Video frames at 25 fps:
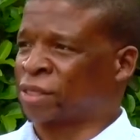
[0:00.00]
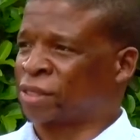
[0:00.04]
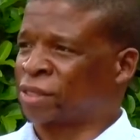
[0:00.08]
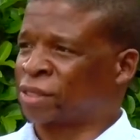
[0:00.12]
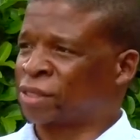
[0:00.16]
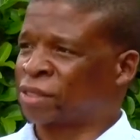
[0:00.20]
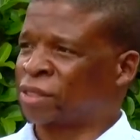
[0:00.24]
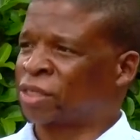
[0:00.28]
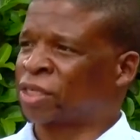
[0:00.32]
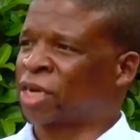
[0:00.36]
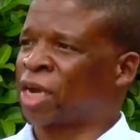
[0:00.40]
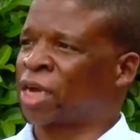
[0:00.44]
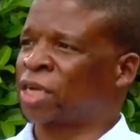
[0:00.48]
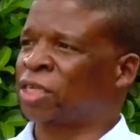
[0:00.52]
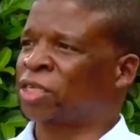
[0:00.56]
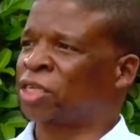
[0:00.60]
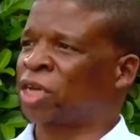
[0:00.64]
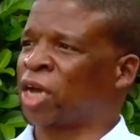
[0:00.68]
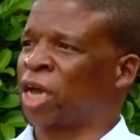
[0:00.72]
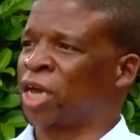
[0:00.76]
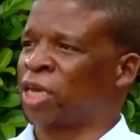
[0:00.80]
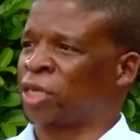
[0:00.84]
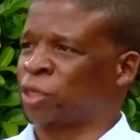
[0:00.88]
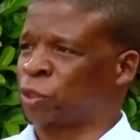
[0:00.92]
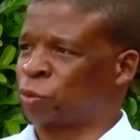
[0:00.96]

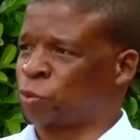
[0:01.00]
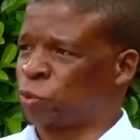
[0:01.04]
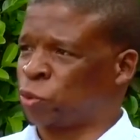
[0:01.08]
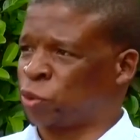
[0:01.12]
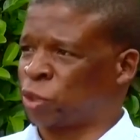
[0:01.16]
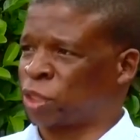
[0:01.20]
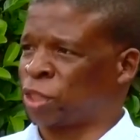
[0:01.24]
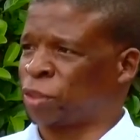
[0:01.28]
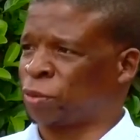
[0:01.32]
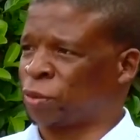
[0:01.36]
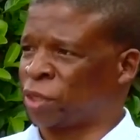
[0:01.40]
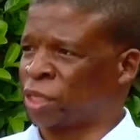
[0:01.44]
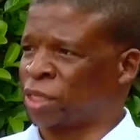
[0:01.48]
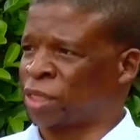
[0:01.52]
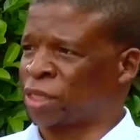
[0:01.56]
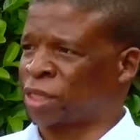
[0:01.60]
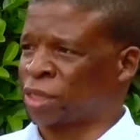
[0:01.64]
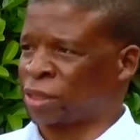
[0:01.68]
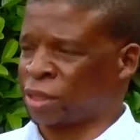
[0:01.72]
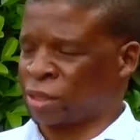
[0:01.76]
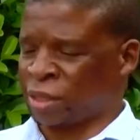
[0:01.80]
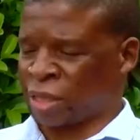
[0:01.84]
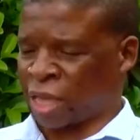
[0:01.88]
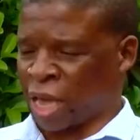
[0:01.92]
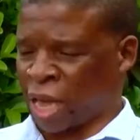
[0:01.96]
structure
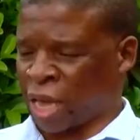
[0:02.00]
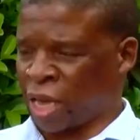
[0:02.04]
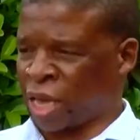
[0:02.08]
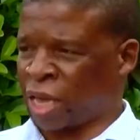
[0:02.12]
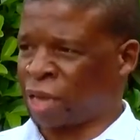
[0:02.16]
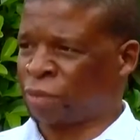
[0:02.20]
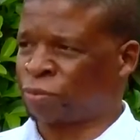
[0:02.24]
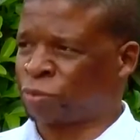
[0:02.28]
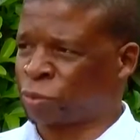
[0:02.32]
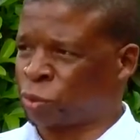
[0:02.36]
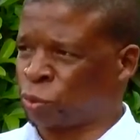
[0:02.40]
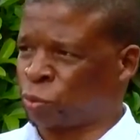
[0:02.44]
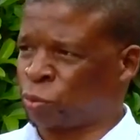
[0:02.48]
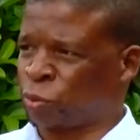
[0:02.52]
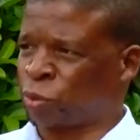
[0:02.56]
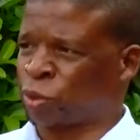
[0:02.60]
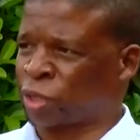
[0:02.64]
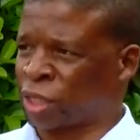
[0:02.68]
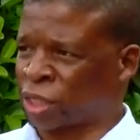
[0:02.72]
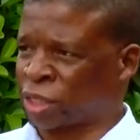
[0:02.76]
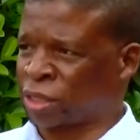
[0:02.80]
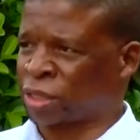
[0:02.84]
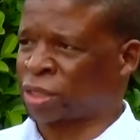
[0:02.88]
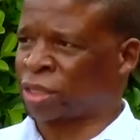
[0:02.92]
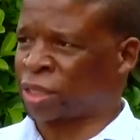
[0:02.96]
they are helped to put
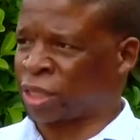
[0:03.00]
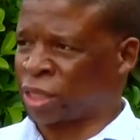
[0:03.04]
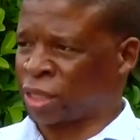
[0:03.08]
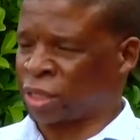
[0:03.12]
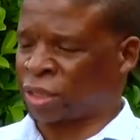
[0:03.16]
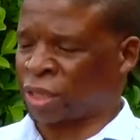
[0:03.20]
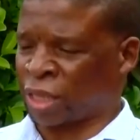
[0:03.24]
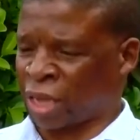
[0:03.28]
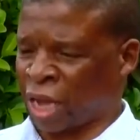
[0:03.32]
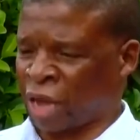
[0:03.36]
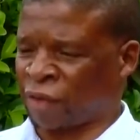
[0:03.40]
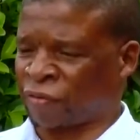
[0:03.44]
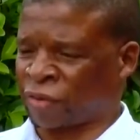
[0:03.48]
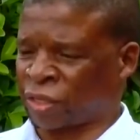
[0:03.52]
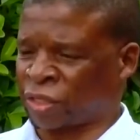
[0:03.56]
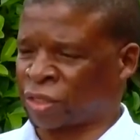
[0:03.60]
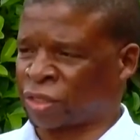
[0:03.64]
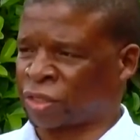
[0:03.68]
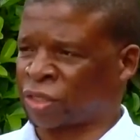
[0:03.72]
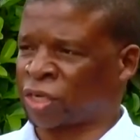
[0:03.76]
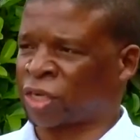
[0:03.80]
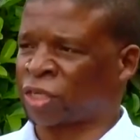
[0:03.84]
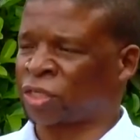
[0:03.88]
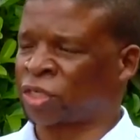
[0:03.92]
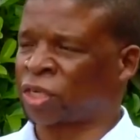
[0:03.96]
the governance
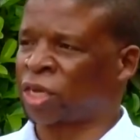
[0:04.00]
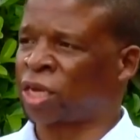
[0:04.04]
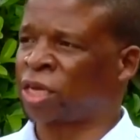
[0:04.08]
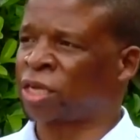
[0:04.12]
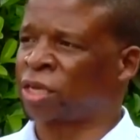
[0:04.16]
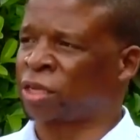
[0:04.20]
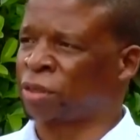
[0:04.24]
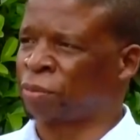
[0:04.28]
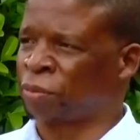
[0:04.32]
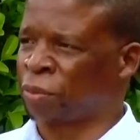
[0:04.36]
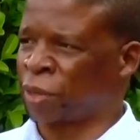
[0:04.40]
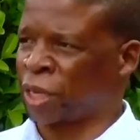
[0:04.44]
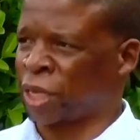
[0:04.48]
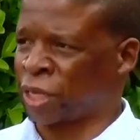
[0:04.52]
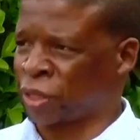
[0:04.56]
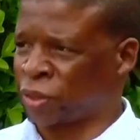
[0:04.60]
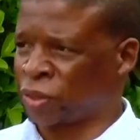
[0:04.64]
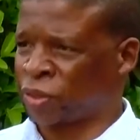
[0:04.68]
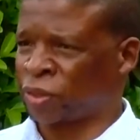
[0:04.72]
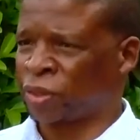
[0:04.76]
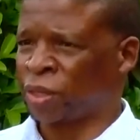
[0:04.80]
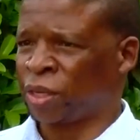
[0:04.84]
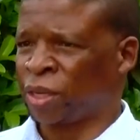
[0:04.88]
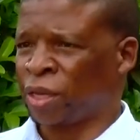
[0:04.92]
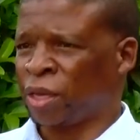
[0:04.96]
structure in
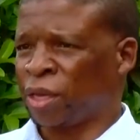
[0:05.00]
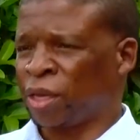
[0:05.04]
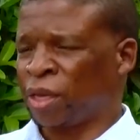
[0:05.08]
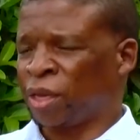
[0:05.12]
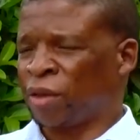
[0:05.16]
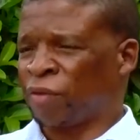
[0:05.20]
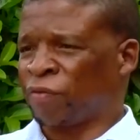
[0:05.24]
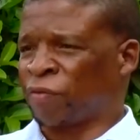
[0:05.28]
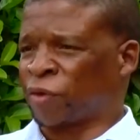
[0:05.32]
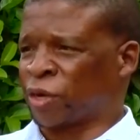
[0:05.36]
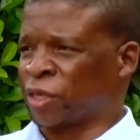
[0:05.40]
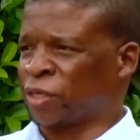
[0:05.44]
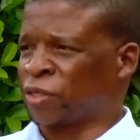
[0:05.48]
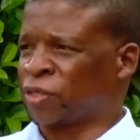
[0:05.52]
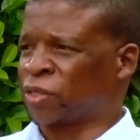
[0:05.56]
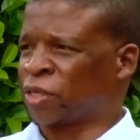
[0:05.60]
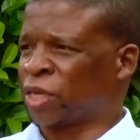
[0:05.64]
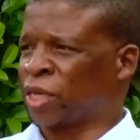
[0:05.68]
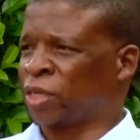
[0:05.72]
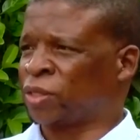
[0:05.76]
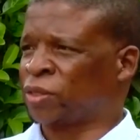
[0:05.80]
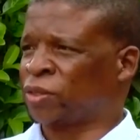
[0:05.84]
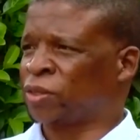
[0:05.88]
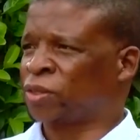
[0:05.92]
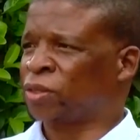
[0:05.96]
place. For
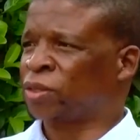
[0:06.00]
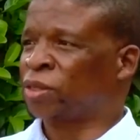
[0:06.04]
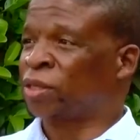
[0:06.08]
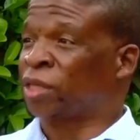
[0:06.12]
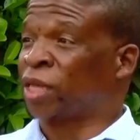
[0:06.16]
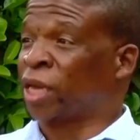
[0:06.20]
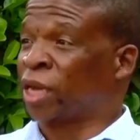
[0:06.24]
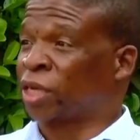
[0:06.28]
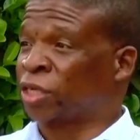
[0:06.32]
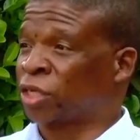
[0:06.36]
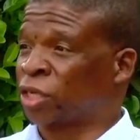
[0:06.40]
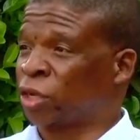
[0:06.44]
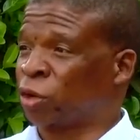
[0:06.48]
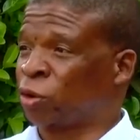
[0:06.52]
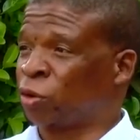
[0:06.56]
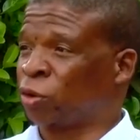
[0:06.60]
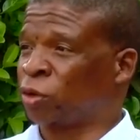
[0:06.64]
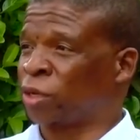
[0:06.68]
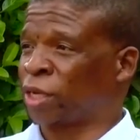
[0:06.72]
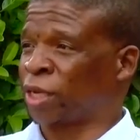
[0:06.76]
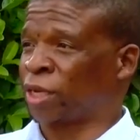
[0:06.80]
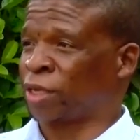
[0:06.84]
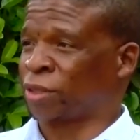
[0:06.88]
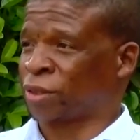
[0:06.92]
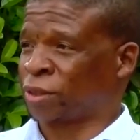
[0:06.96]
instance, they are
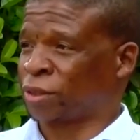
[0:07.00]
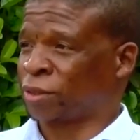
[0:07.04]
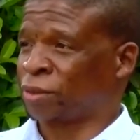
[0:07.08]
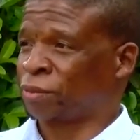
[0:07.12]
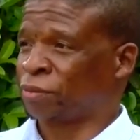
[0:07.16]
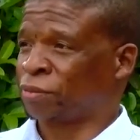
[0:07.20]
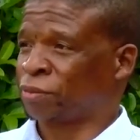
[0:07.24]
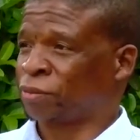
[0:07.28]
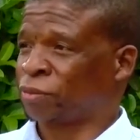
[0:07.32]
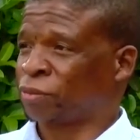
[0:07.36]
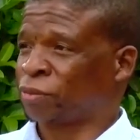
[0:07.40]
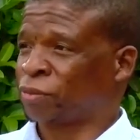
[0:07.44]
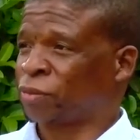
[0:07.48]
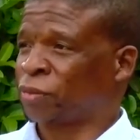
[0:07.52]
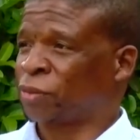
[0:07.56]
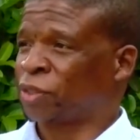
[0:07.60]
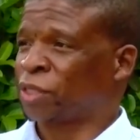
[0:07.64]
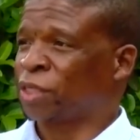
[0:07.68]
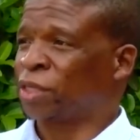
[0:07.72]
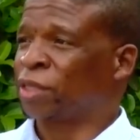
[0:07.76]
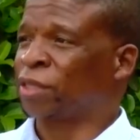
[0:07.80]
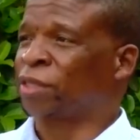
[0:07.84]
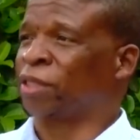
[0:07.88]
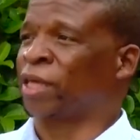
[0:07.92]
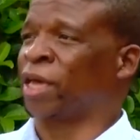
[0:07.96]
shareholders.
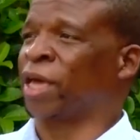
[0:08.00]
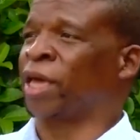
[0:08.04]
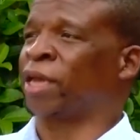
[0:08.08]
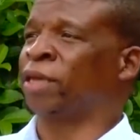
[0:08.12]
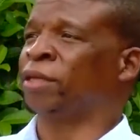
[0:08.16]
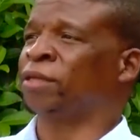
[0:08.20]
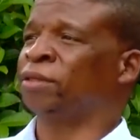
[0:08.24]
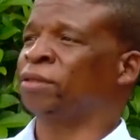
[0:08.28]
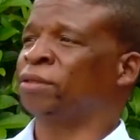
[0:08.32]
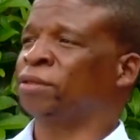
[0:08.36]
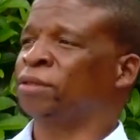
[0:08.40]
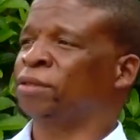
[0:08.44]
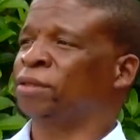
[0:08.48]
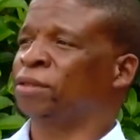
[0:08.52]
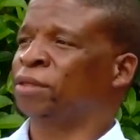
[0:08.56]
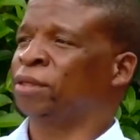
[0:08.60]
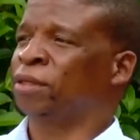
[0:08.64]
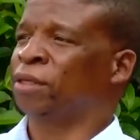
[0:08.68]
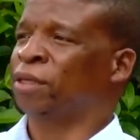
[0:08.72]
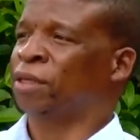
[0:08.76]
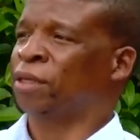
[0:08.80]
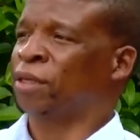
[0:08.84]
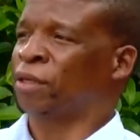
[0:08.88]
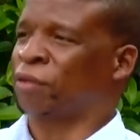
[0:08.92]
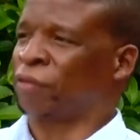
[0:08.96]
Then
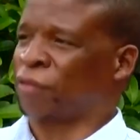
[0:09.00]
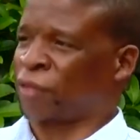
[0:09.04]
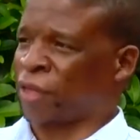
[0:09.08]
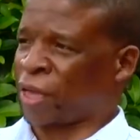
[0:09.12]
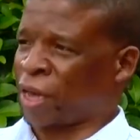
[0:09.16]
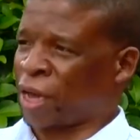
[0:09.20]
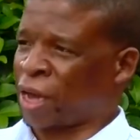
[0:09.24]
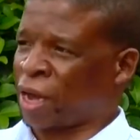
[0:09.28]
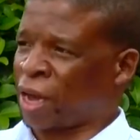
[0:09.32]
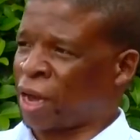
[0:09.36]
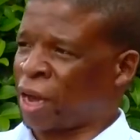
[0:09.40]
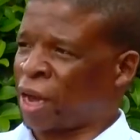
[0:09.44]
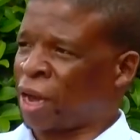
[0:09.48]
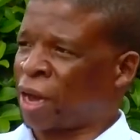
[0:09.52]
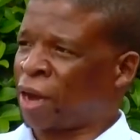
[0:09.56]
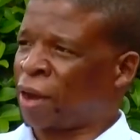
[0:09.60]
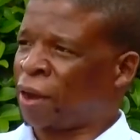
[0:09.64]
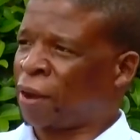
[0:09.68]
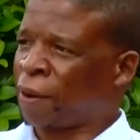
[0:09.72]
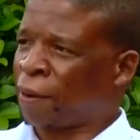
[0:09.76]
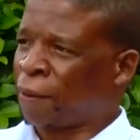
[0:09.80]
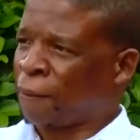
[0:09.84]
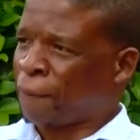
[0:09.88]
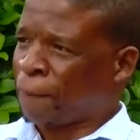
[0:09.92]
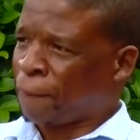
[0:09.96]
there are
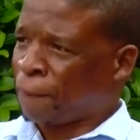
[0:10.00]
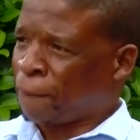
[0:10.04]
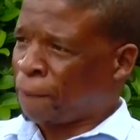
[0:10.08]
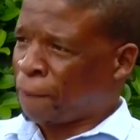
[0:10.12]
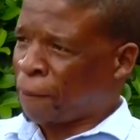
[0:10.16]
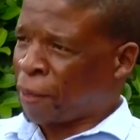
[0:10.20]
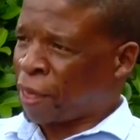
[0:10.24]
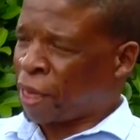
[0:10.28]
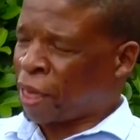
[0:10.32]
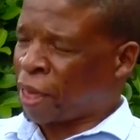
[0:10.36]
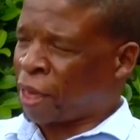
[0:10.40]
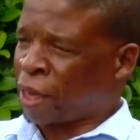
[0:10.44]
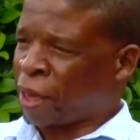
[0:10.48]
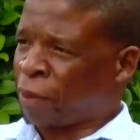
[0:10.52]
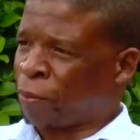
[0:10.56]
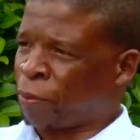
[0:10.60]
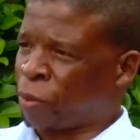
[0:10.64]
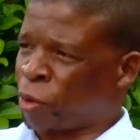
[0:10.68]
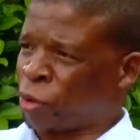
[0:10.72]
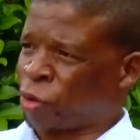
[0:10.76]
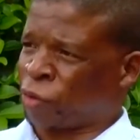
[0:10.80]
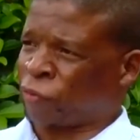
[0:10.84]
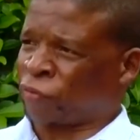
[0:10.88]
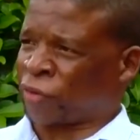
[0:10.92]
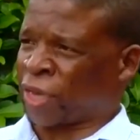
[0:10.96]
a
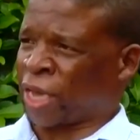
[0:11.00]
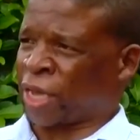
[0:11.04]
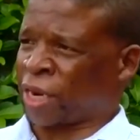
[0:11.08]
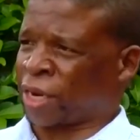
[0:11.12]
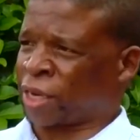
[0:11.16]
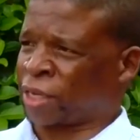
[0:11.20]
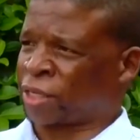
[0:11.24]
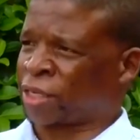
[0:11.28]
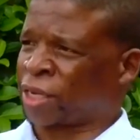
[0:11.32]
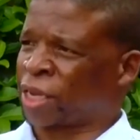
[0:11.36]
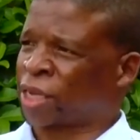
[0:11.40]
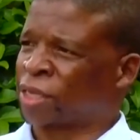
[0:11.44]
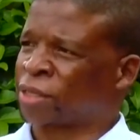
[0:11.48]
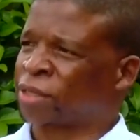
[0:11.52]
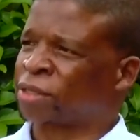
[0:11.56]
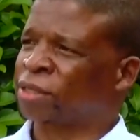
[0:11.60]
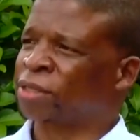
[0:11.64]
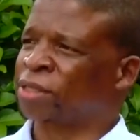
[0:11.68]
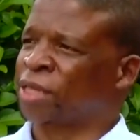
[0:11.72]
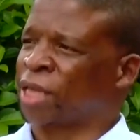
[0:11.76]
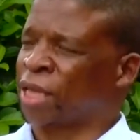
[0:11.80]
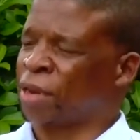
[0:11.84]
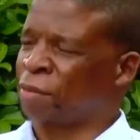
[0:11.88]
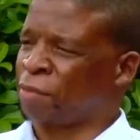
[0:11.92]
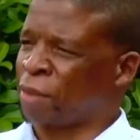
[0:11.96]
board of directors,
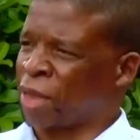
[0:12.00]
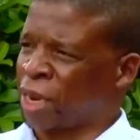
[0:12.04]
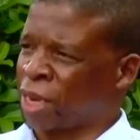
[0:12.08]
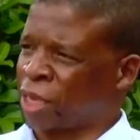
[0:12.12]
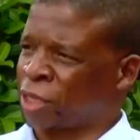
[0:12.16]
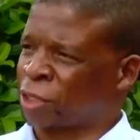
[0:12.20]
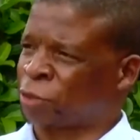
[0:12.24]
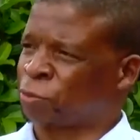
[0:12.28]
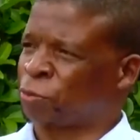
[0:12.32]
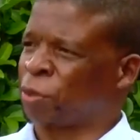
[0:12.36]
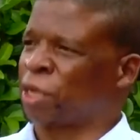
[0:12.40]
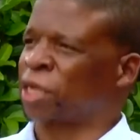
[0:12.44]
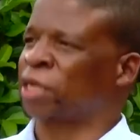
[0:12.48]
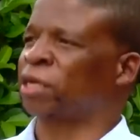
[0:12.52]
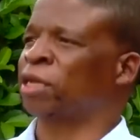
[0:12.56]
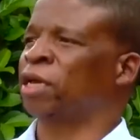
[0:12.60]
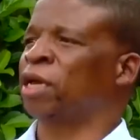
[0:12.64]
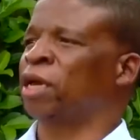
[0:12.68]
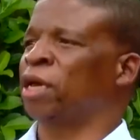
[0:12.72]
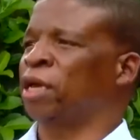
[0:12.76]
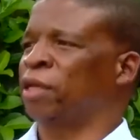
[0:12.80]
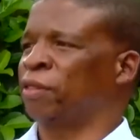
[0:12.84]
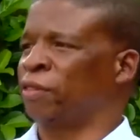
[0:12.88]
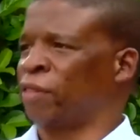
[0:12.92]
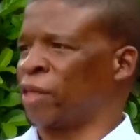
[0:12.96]
then management,
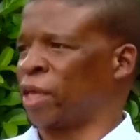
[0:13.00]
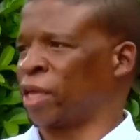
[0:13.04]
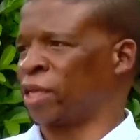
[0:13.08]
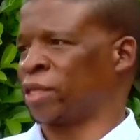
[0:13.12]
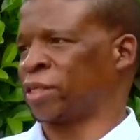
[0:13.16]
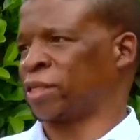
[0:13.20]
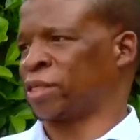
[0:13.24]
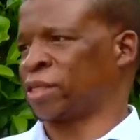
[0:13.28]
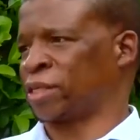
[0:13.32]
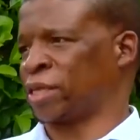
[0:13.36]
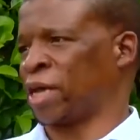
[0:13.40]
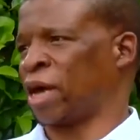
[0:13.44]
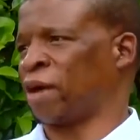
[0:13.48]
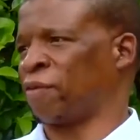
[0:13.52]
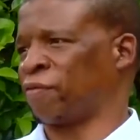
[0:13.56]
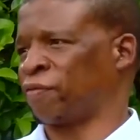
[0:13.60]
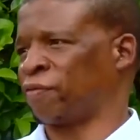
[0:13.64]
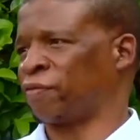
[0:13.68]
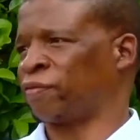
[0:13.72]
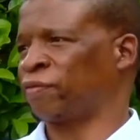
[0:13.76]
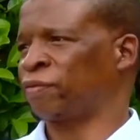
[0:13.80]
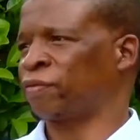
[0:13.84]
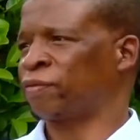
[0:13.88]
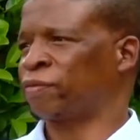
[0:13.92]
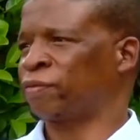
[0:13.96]
then staff.